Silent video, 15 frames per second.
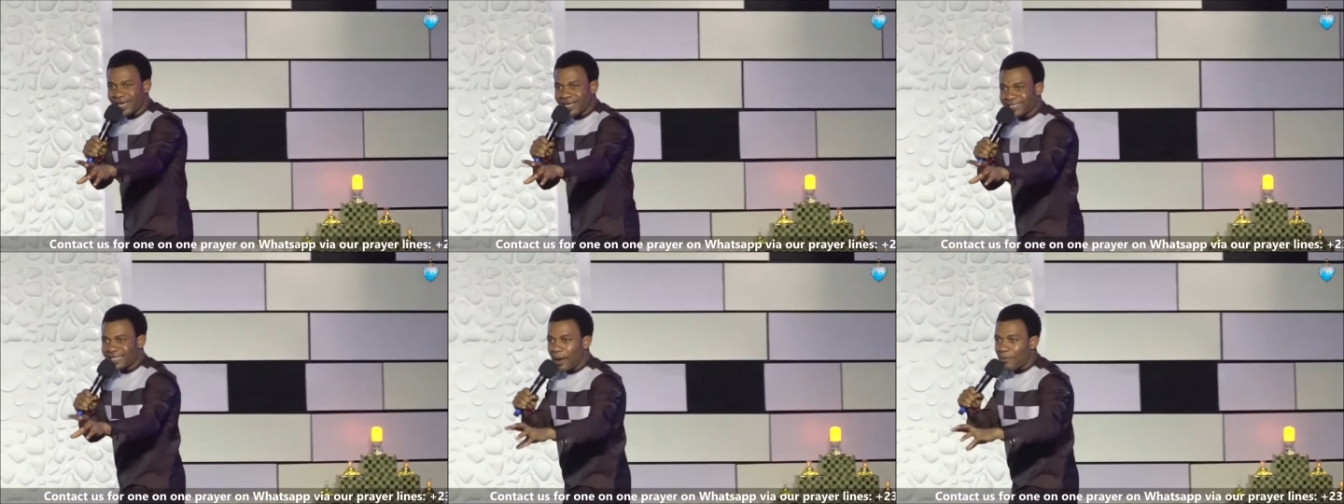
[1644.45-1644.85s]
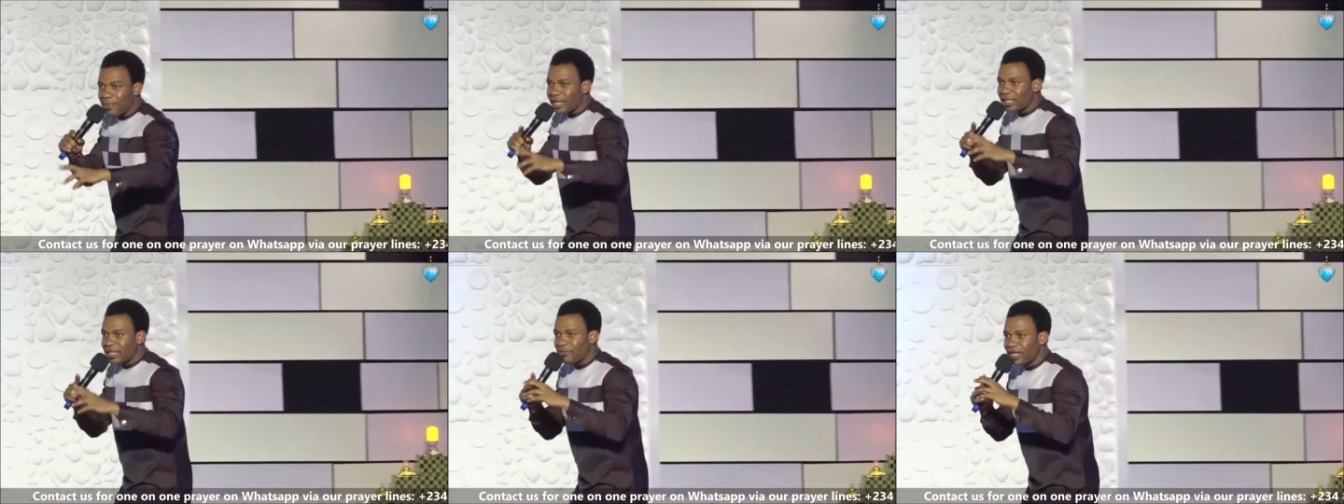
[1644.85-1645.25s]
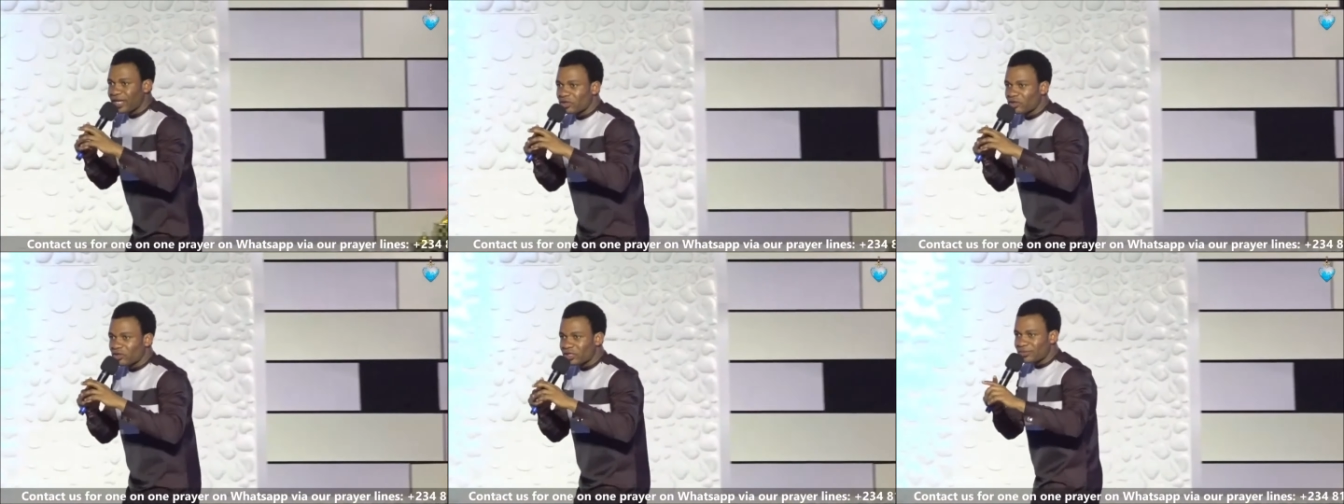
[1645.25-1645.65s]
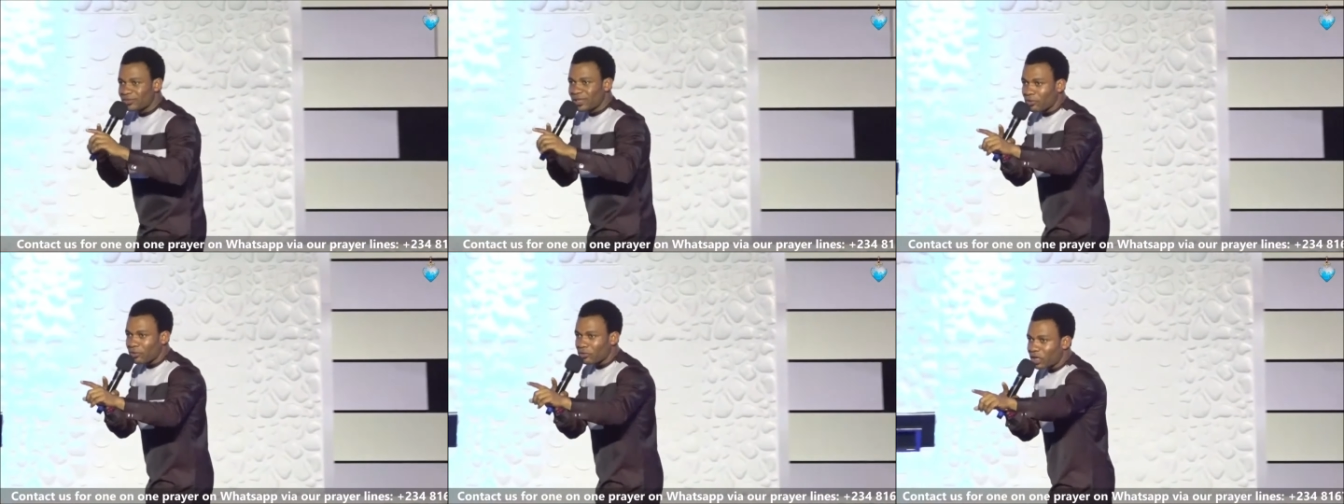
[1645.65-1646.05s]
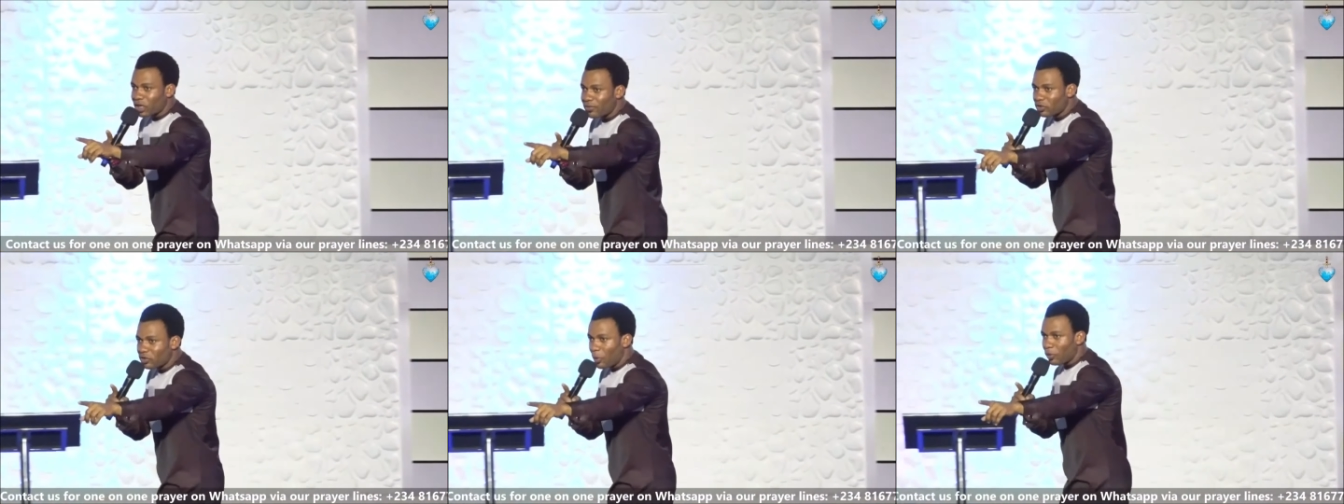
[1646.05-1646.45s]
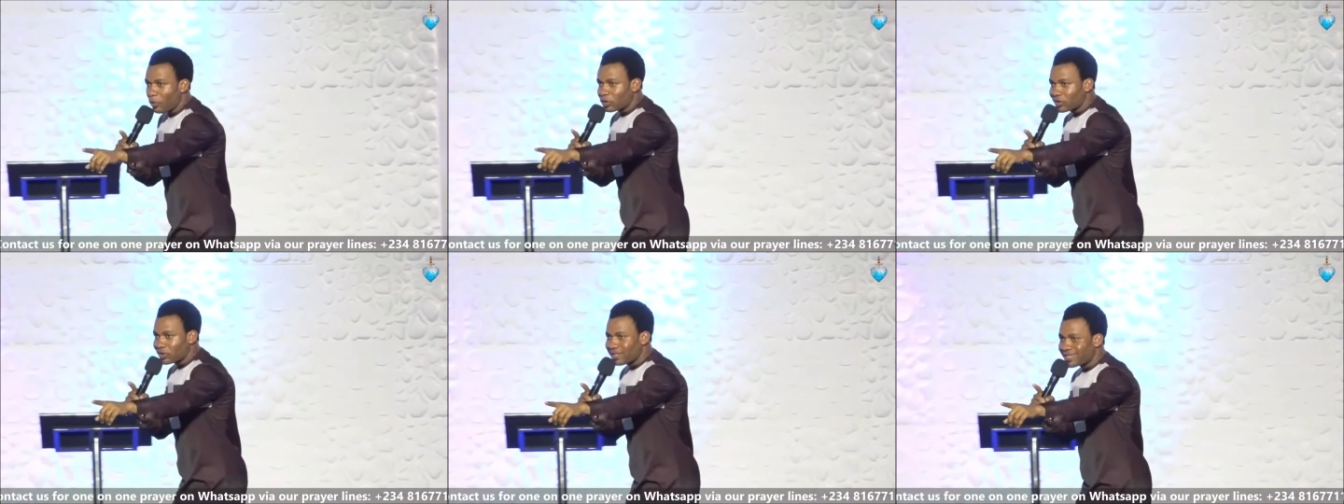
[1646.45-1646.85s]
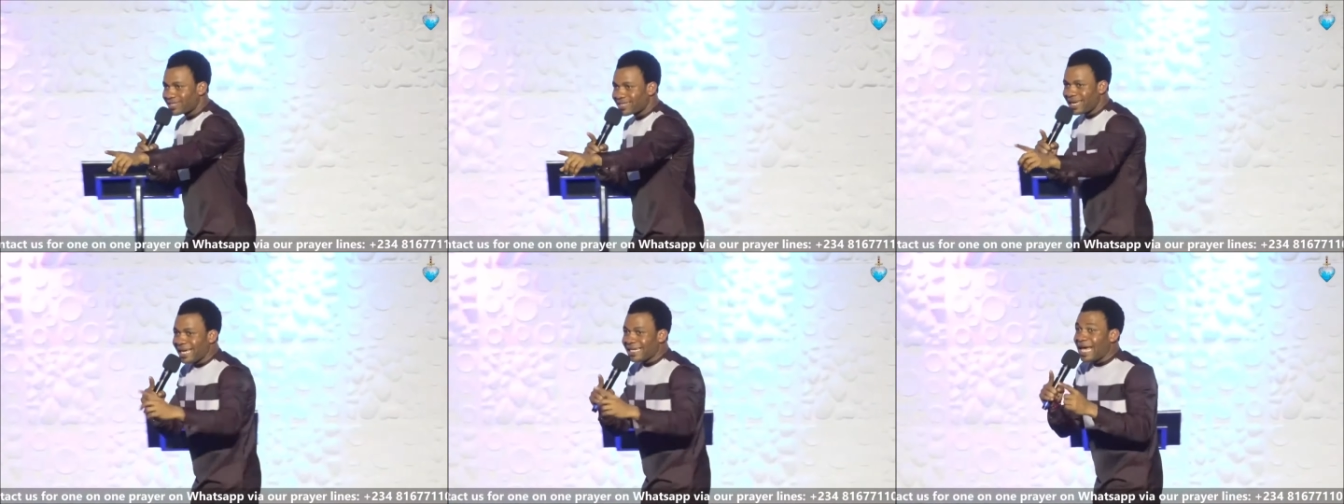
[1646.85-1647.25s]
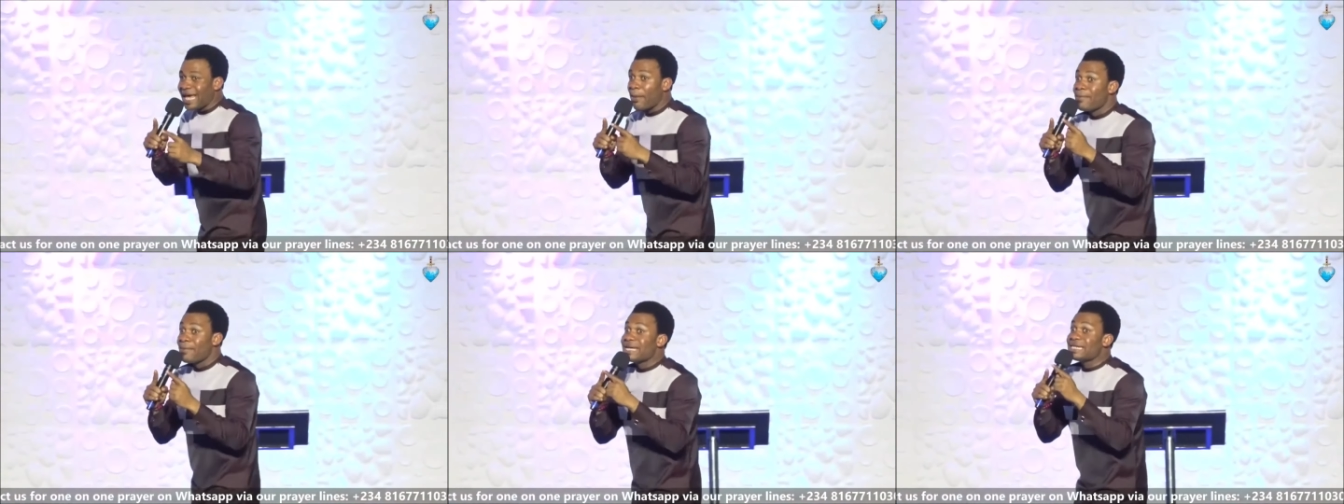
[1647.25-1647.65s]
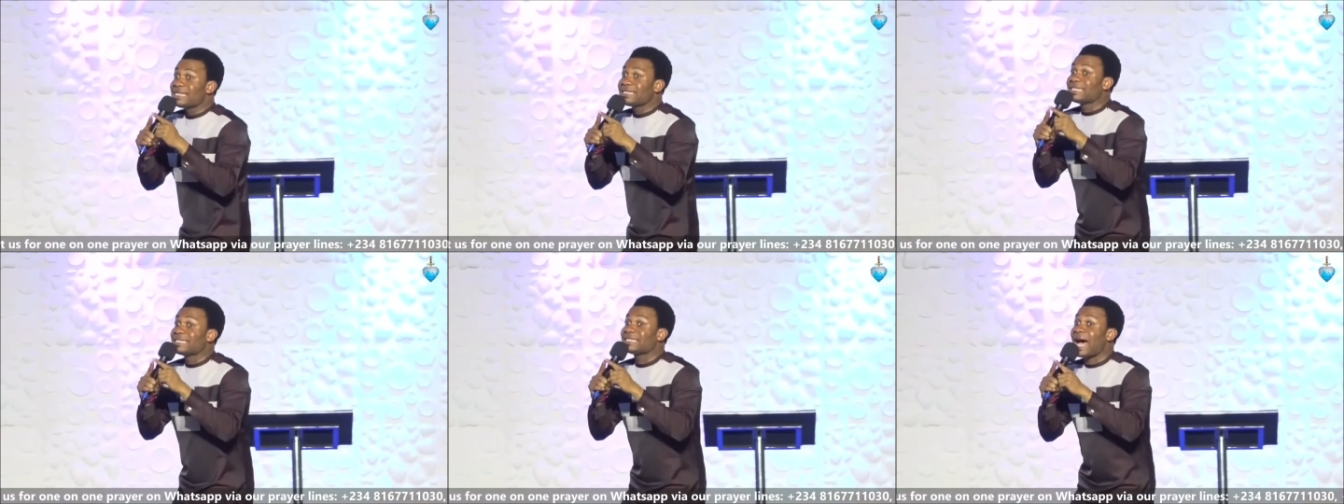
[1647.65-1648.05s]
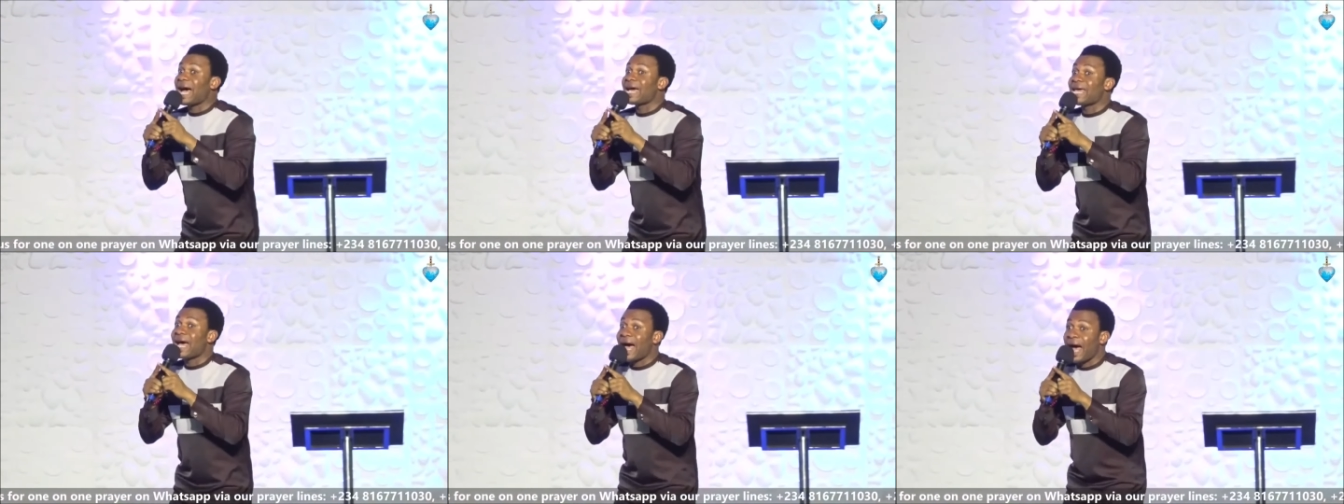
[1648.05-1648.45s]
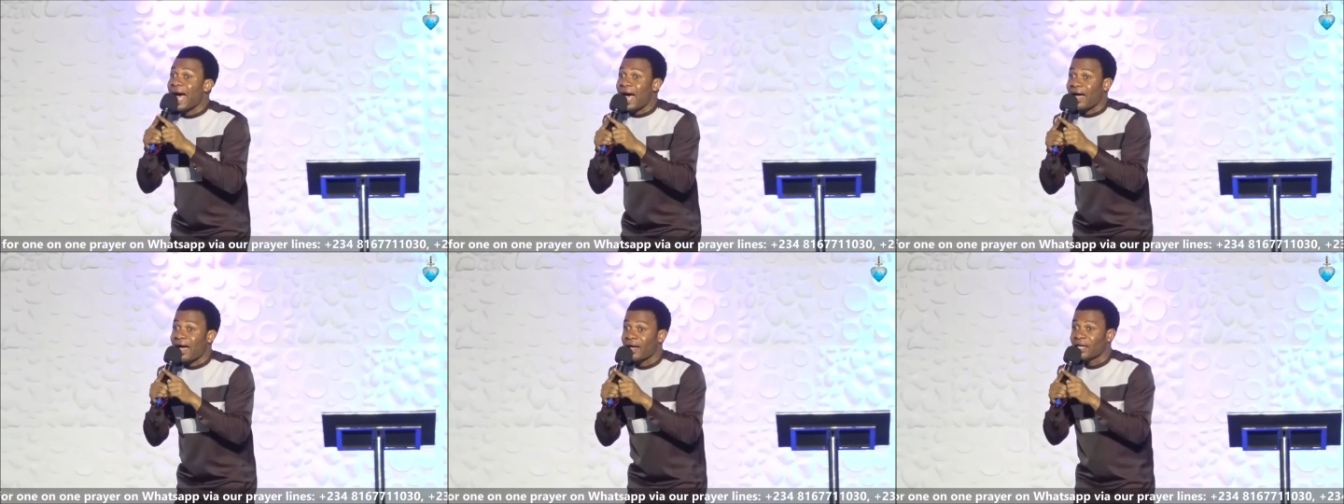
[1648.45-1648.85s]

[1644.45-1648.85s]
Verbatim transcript: There are many relationships that will not give you the opportunity. There are many desires